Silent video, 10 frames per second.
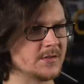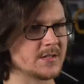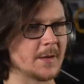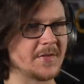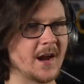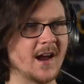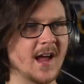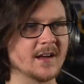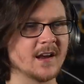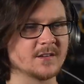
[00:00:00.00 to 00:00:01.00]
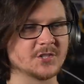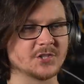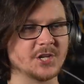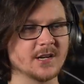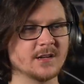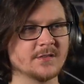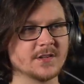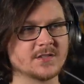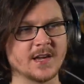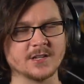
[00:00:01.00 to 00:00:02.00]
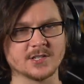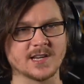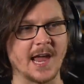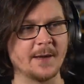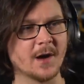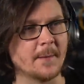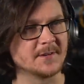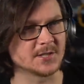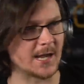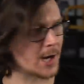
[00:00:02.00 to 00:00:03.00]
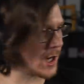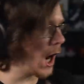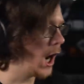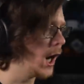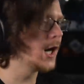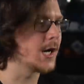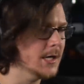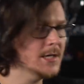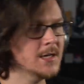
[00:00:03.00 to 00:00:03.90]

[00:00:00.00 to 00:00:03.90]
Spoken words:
She's up there hanging out, just chilling. This thing just came up and just like, kunk!